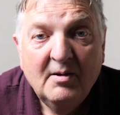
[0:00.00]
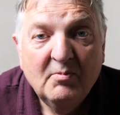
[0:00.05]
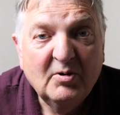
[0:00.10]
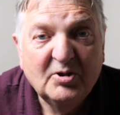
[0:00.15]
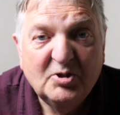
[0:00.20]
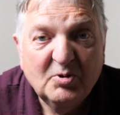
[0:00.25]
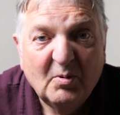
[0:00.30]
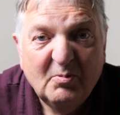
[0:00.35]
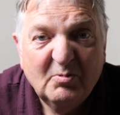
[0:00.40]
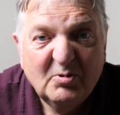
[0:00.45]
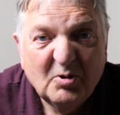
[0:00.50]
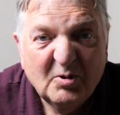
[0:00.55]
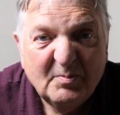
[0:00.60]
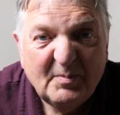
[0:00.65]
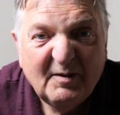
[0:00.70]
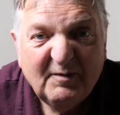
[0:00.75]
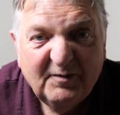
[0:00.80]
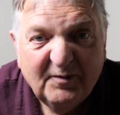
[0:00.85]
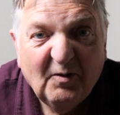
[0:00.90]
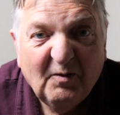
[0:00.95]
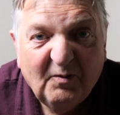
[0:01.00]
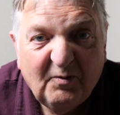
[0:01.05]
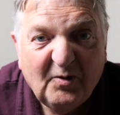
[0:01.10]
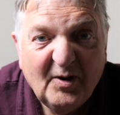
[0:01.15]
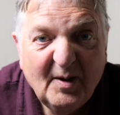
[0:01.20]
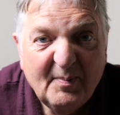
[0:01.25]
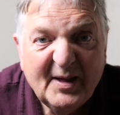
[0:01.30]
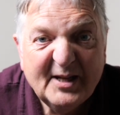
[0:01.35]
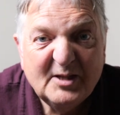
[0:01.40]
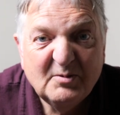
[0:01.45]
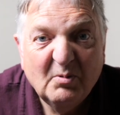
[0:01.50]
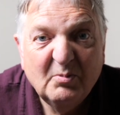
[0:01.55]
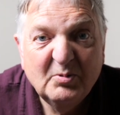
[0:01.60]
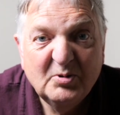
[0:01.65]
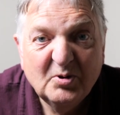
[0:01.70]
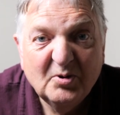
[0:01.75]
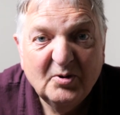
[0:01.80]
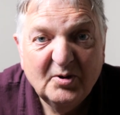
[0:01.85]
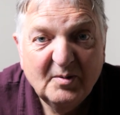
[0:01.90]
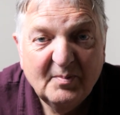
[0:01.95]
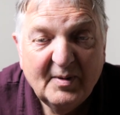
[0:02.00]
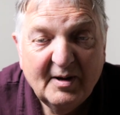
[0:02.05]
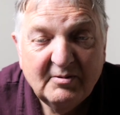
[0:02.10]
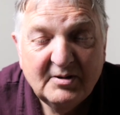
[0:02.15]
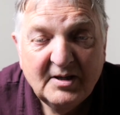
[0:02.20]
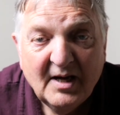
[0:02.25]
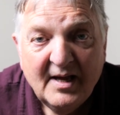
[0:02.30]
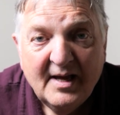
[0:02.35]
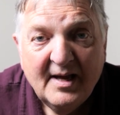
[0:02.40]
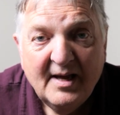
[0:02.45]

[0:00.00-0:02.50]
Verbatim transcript: so when we talk about full frame, that's what we're talking about.